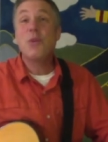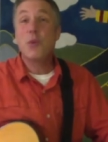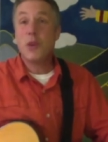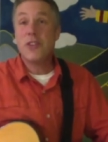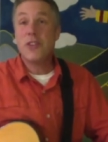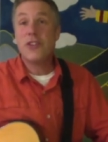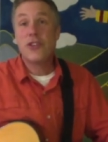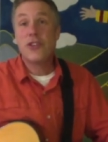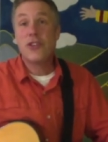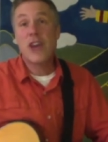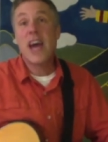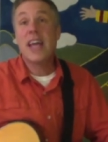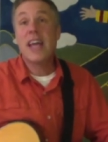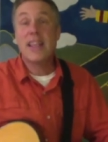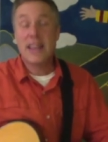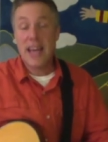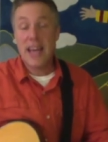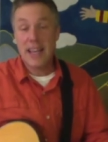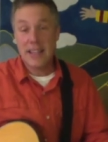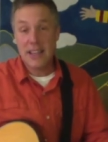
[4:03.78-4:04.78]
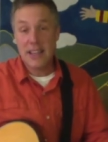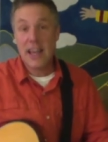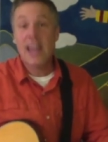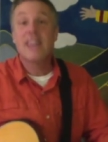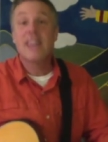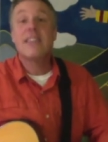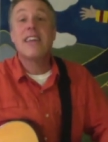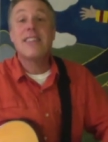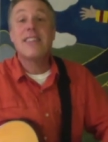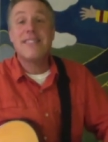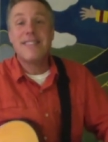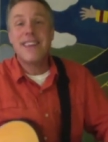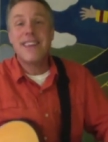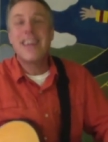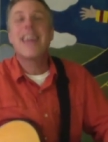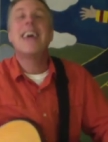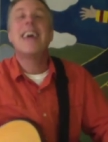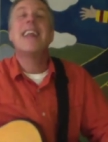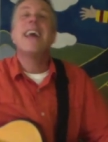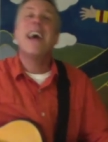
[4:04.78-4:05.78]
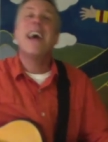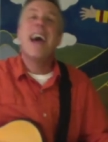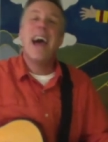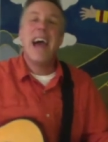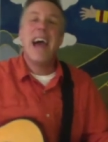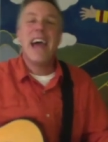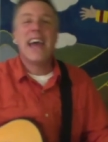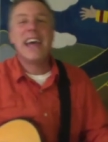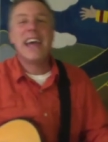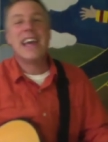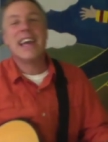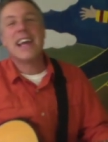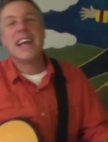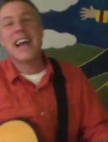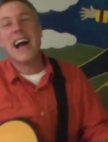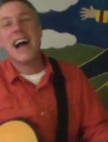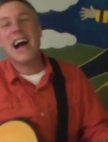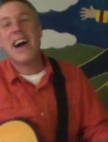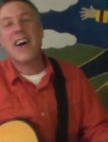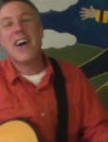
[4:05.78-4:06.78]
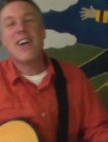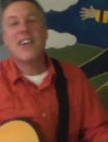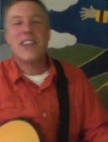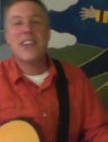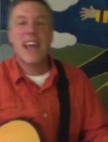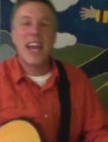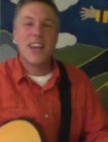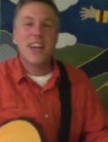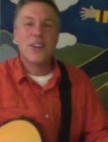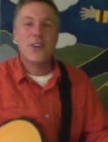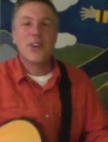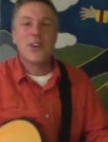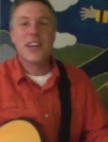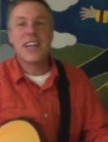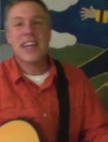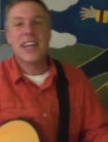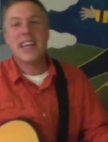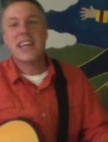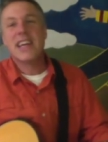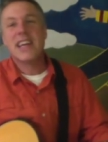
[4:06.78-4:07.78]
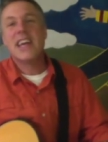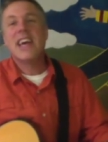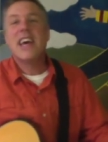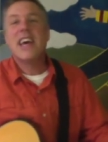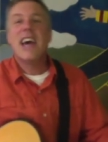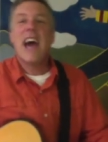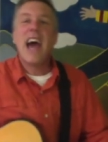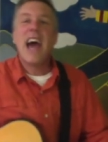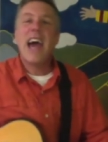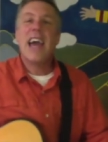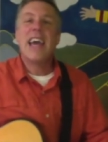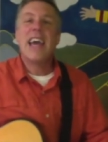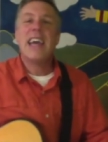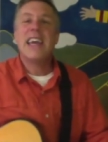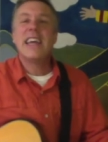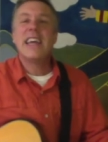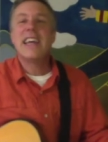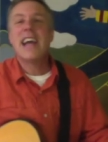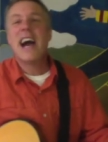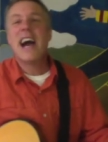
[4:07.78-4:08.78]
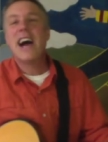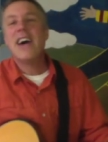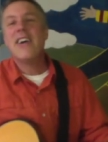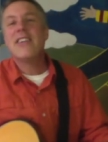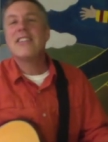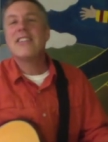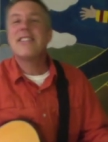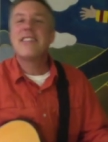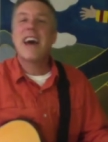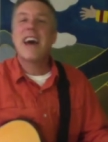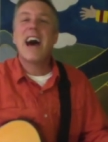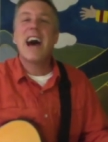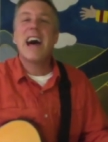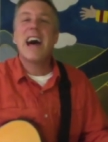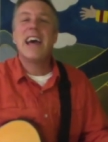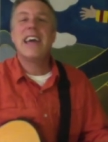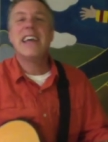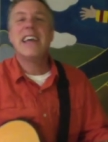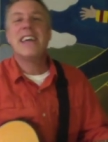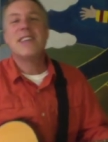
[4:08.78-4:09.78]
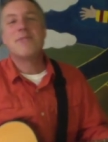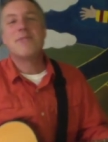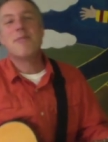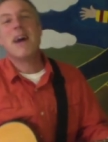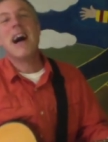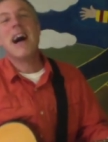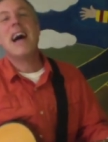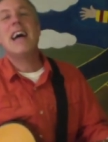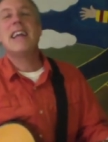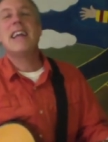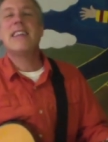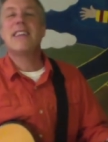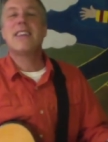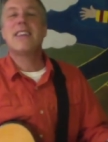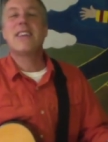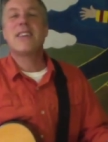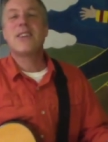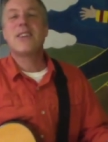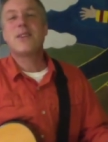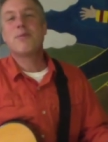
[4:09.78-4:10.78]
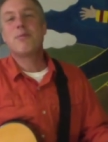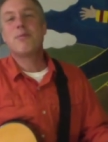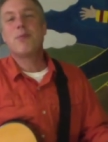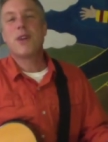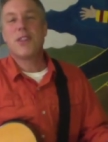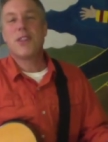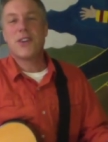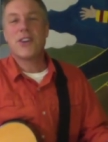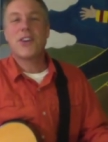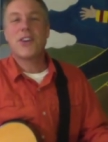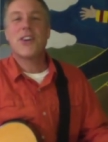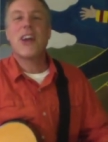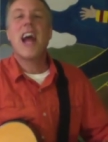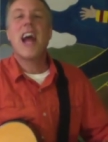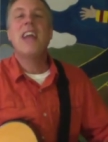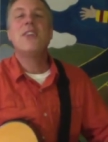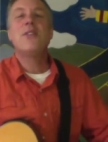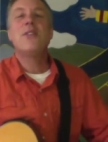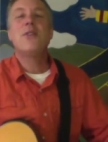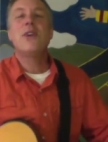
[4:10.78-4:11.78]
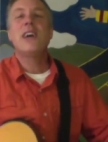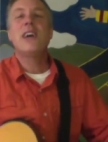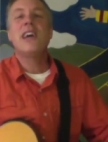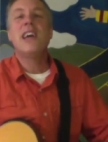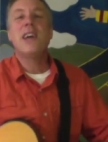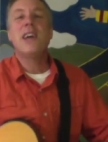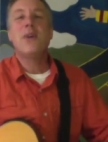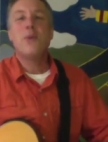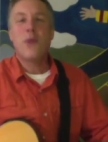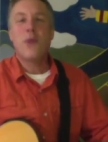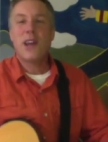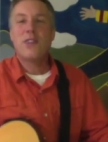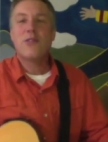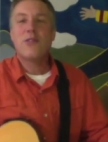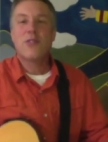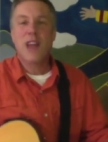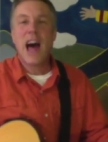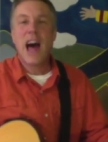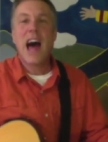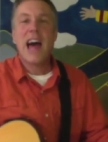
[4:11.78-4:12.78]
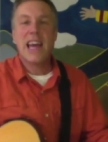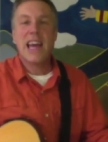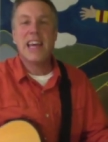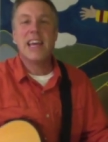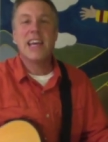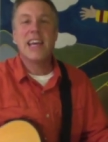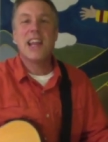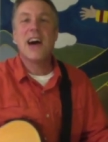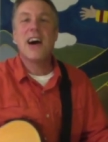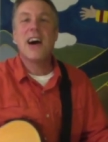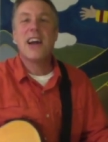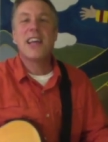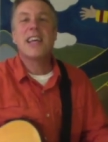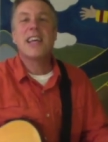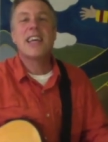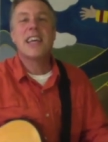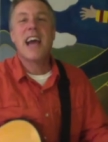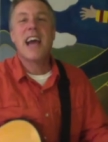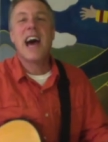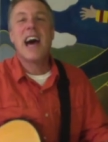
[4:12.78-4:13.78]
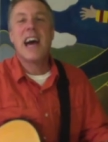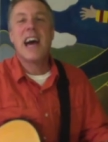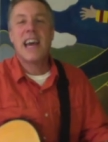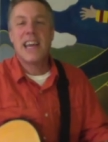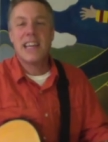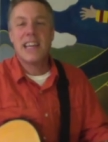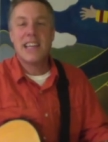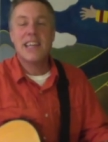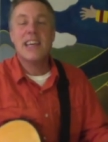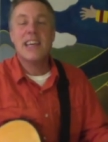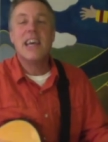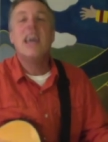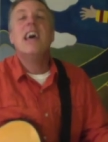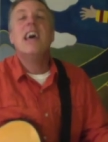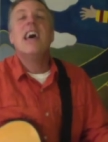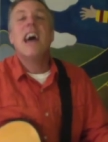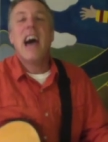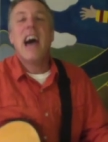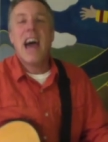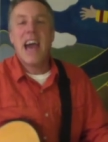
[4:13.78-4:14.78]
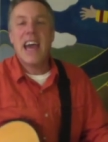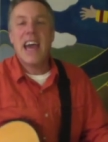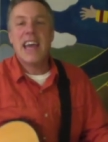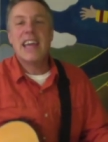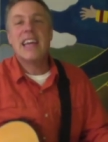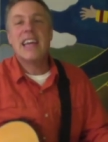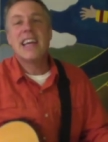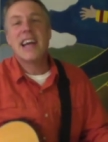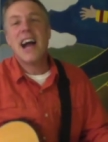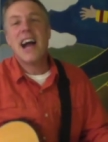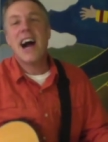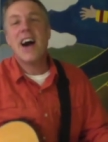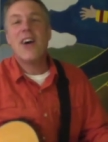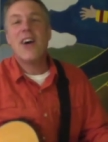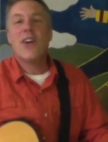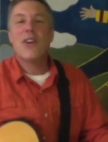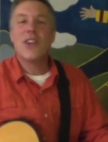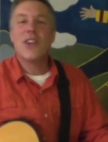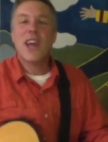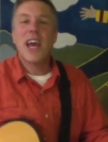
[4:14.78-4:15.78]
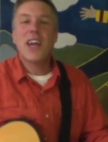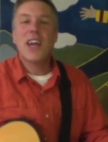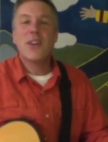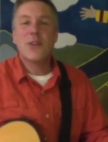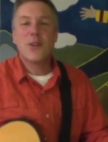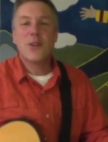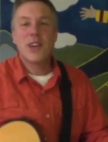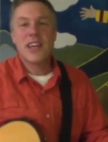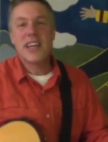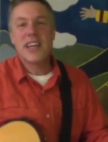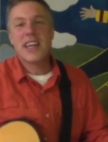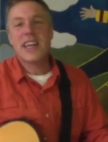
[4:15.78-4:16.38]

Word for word: would shine that night. Let's sing it. Hang on, Henry. Hang on tight. My little brother Henry went flying on a kite. Hang on, Henry.